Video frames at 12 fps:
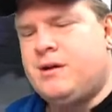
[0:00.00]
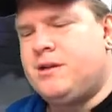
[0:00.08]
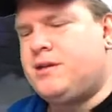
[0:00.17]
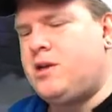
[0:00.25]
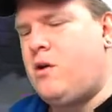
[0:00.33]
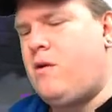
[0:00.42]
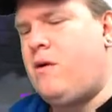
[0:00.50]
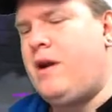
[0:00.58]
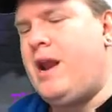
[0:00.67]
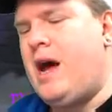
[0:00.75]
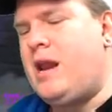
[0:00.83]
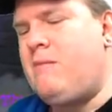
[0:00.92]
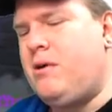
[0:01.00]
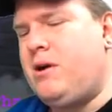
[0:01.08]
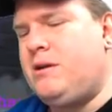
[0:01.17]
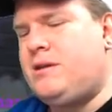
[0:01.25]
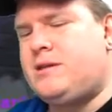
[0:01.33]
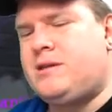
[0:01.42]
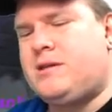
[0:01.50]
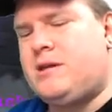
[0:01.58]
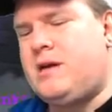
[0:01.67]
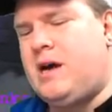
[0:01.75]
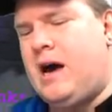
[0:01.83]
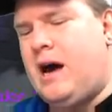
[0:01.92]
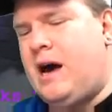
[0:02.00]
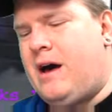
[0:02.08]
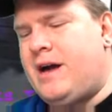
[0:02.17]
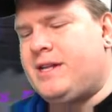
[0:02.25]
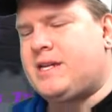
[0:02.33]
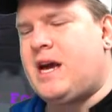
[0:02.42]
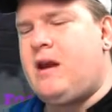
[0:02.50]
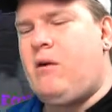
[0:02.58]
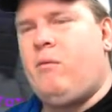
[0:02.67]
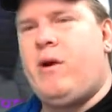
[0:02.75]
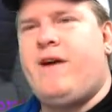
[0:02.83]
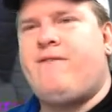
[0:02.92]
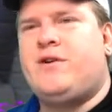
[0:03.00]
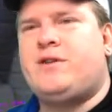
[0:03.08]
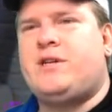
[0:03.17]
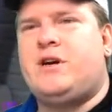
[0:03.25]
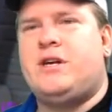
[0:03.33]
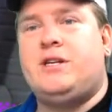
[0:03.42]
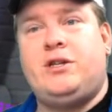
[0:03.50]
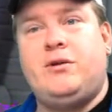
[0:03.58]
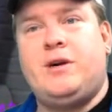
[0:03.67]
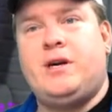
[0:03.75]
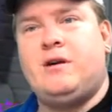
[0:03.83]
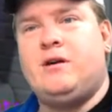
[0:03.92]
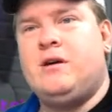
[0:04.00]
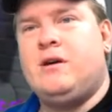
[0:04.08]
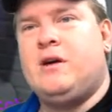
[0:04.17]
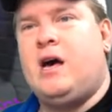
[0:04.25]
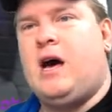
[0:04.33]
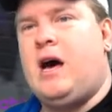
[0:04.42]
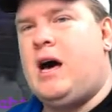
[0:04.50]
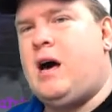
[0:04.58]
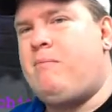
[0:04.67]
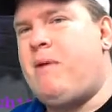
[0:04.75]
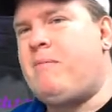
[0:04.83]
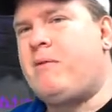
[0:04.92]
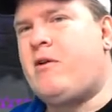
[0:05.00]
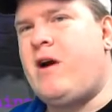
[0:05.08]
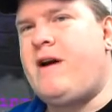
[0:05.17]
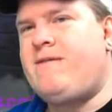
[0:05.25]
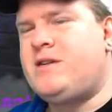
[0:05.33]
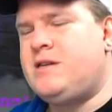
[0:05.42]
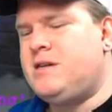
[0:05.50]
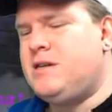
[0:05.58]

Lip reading: So, Nani birds, it's kind of when I first started doing papercraft.